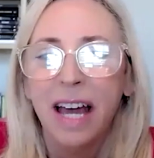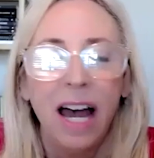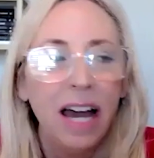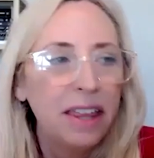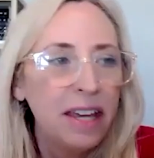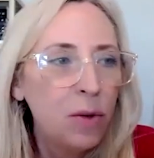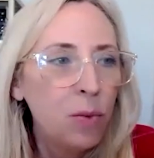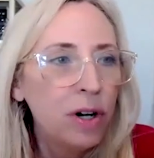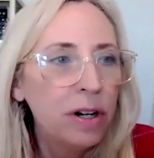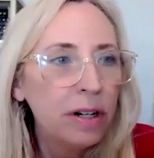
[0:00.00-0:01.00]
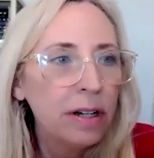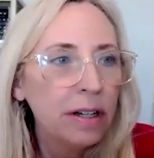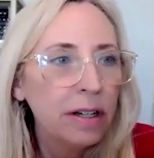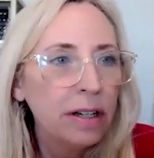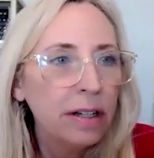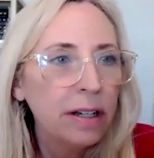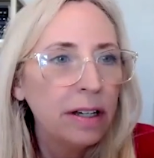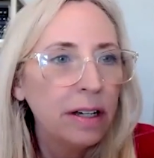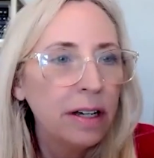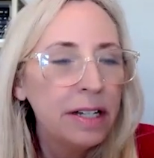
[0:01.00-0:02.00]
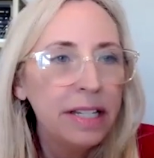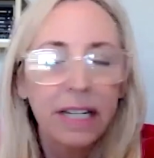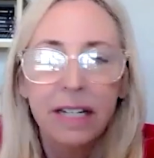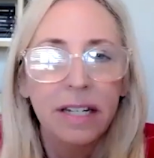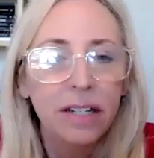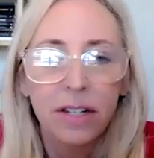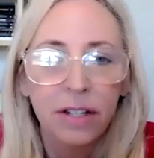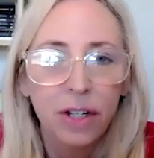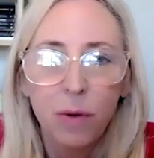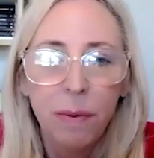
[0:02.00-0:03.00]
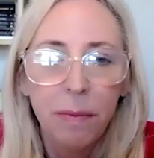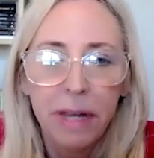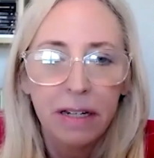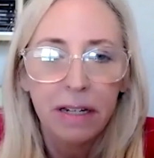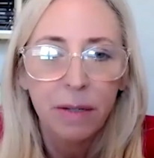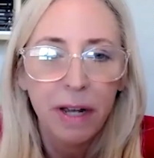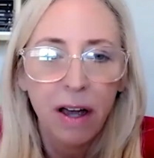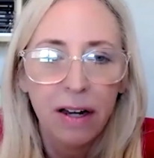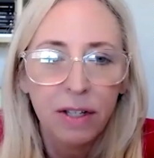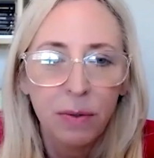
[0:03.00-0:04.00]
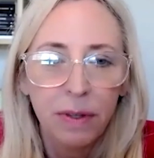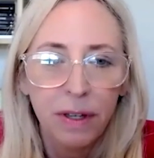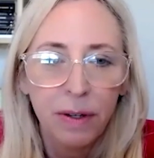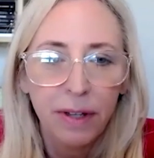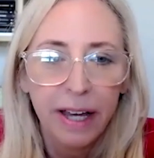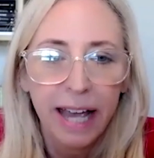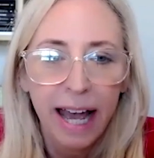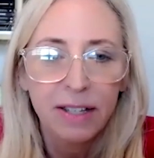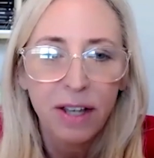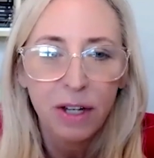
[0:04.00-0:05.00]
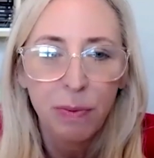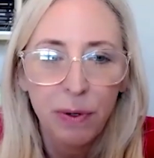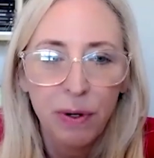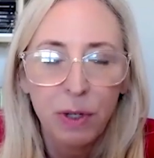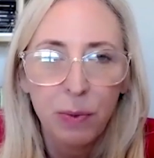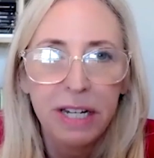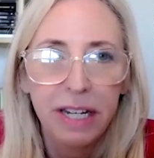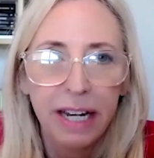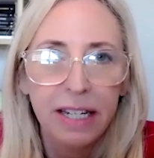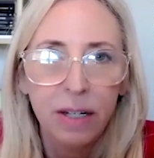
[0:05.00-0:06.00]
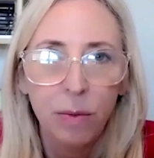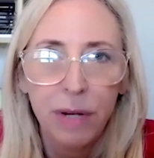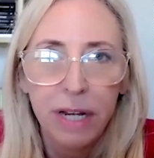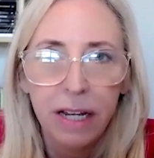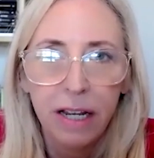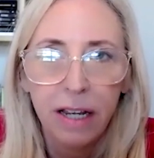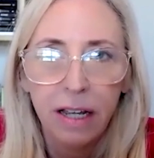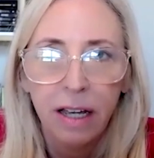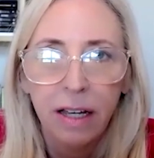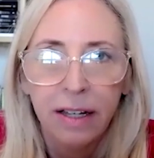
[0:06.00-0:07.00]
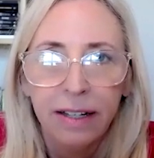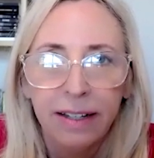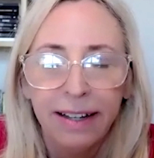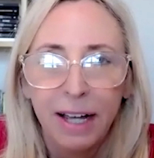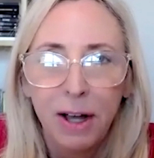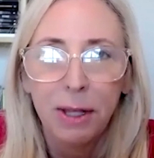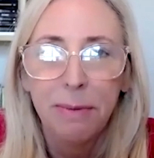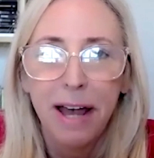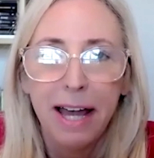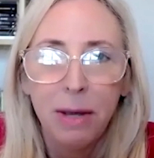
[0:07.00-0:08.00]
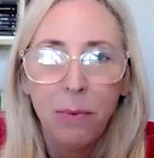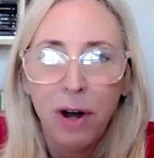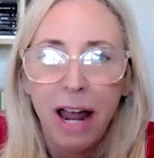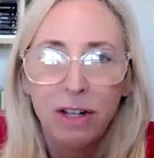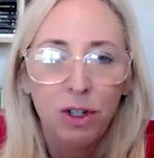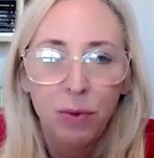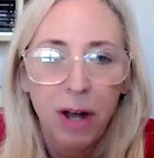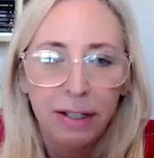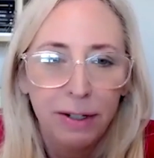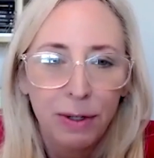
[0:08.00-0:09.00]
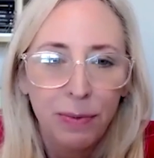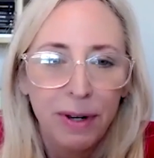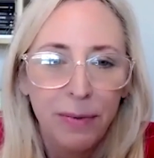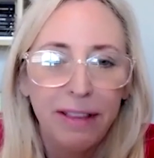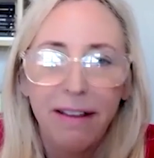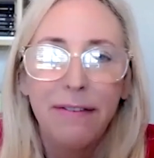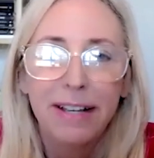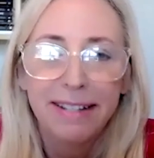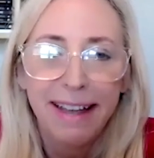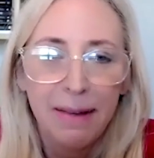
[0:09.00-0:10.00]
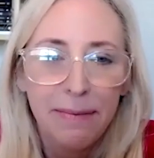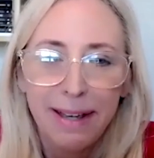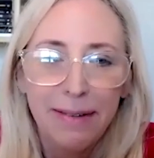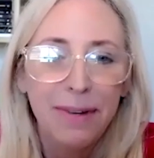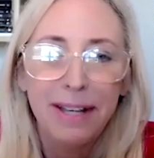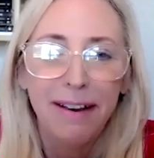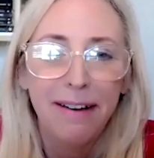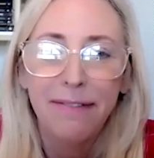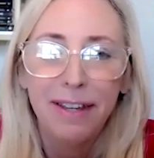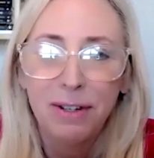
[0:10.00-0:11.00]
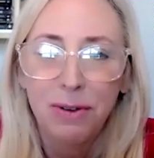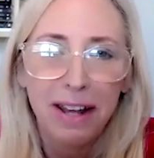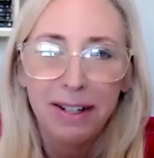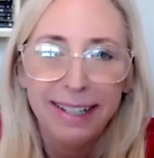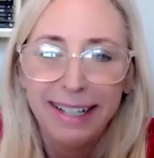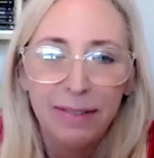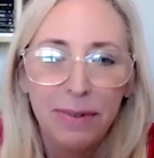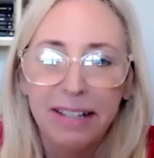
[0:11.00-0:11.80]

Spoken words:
I think we're addicted to the dopamine, to be honest with you. As entrepreneurs, we tend to be, I call them, we're edge dwellers. We love excitement. We love the adrenaline.